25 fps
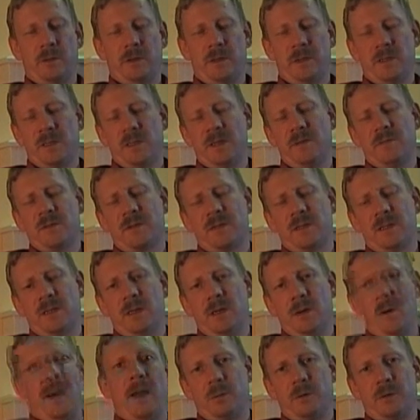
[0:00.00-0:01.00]
This gives
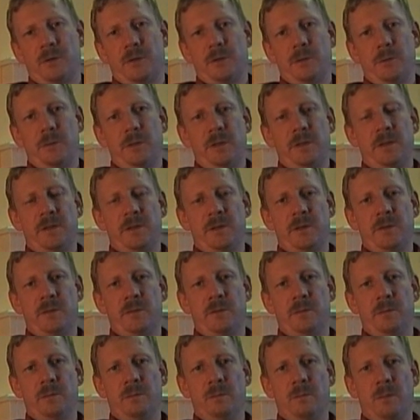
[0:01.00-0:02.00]
the opportunity
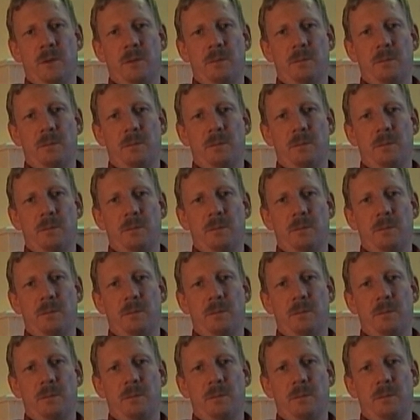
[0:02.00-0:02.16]
to